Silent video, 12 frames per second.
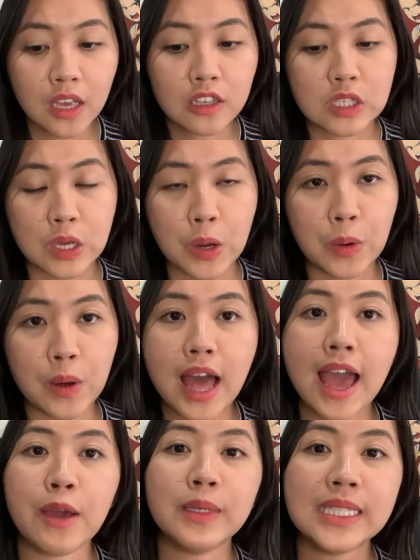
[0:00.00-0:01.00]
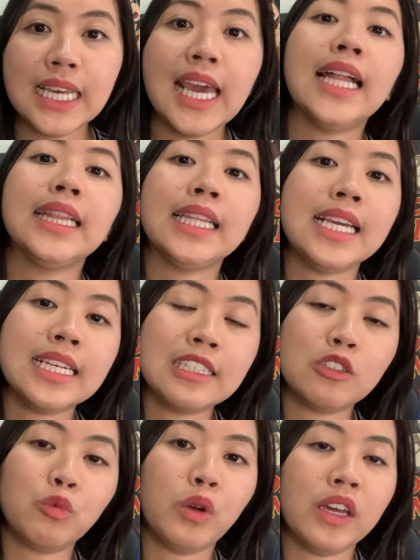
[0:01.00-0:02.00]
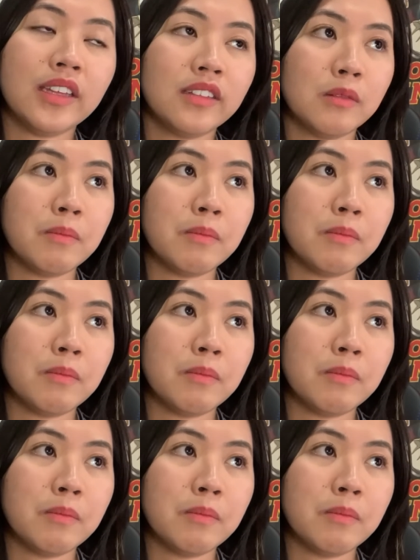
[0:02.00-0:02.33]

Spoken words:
So I would say, at least with